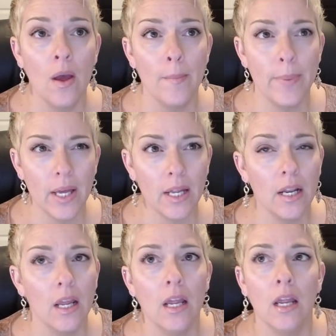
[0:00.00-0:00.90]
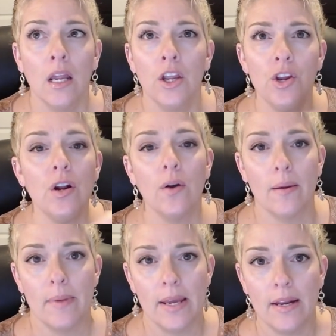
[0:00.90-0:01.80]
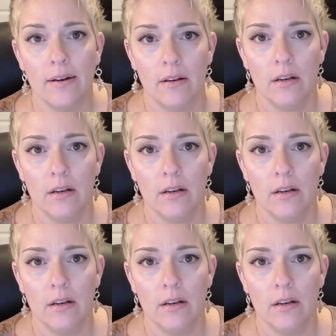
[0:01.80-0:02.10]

But you know what I mean.